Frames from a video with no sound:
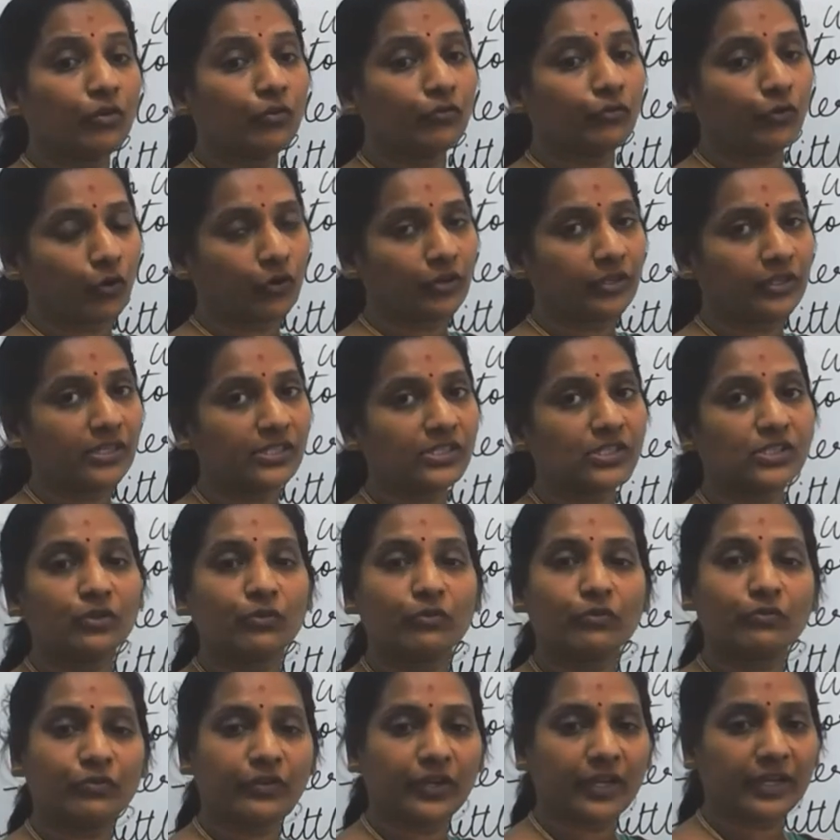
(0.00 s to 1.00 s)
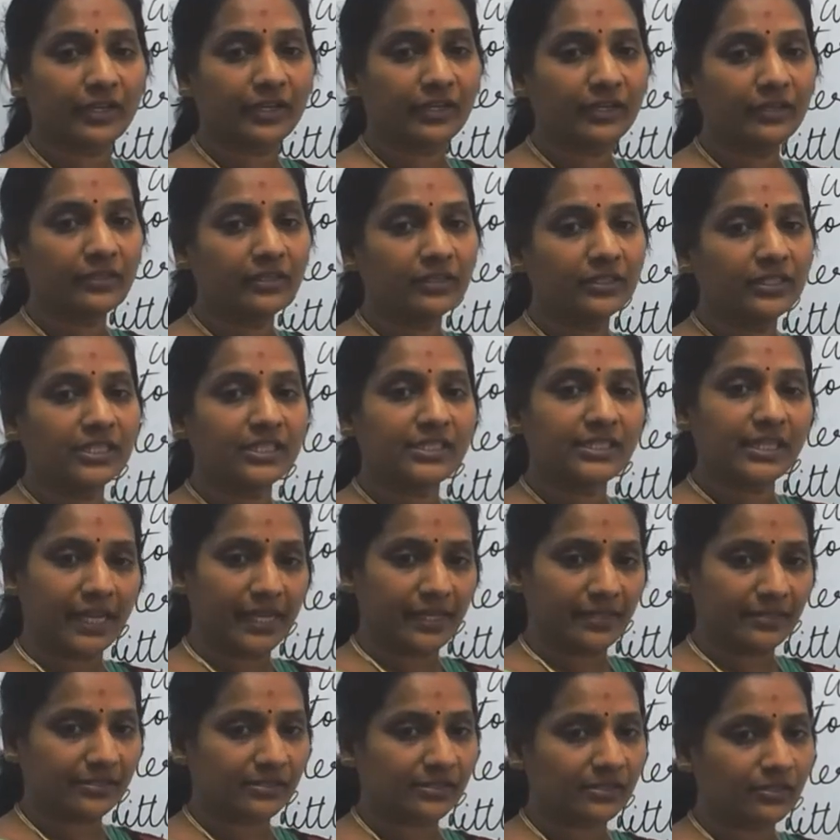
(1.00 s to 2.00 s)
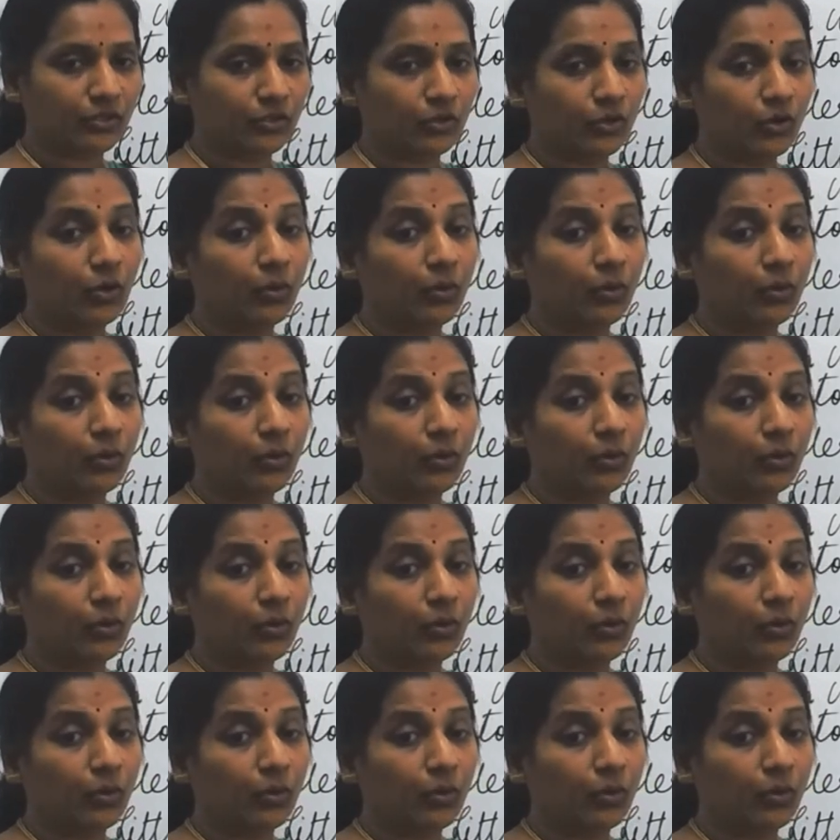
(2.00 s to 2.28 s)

for his fairy tales.